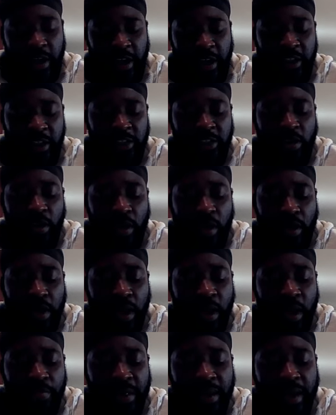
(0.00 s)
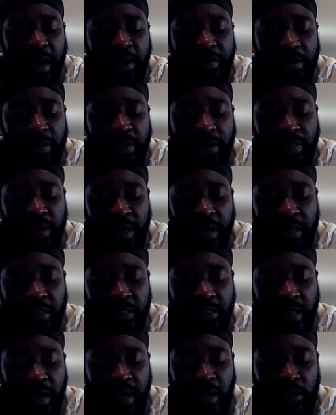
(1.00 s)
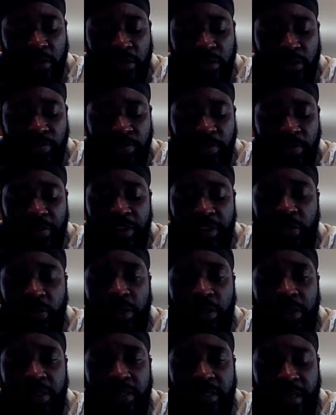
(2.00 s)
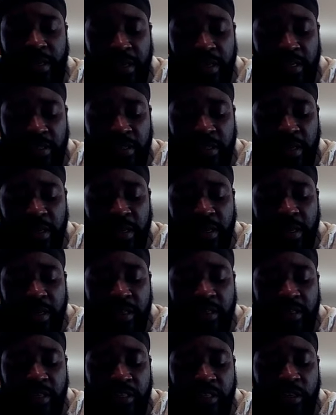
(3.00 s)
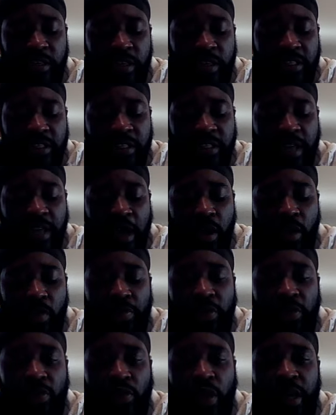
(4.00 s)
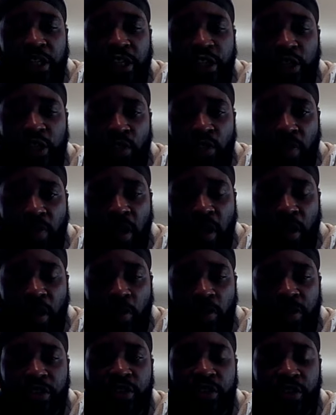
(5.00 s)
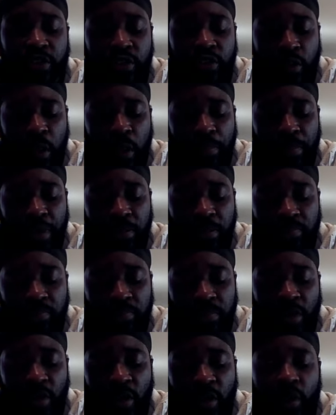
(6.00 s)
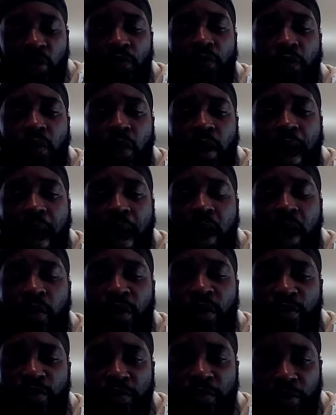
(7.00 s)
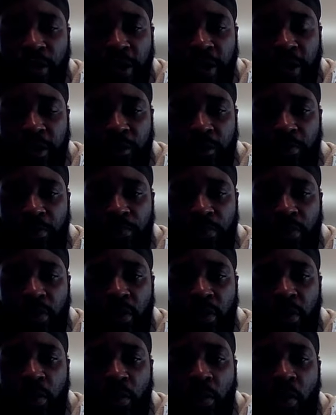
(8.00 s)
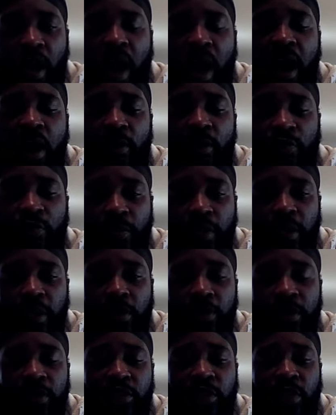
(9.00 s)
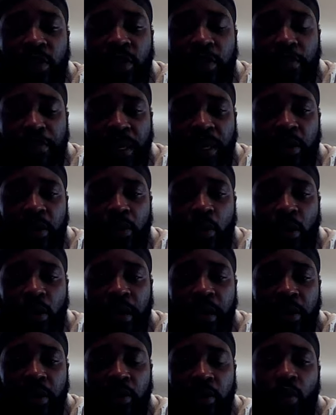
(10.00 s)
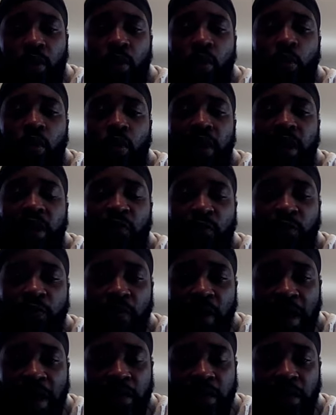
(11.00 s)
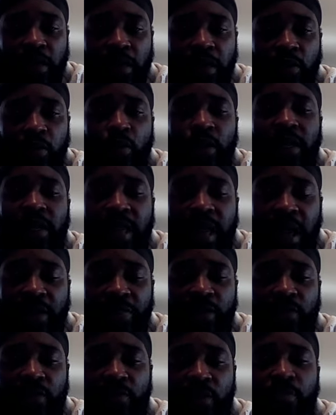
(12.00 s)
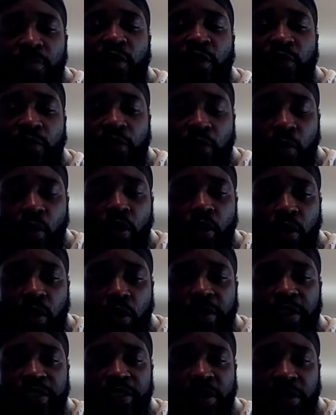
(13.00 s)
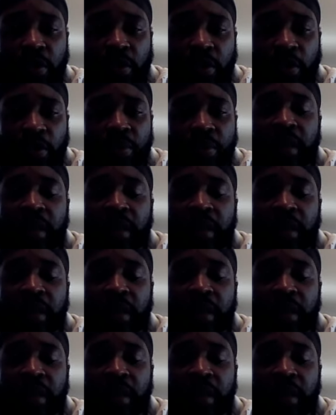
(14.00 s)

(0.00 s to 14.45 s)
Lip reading: It's called the Gathering of the Exiles. And this is what it says. It says, "Sound the great shofar," which is the trumpet, "for our freedom." Our freedom is going to be when we are finally regathered from the 4 corners of the earth.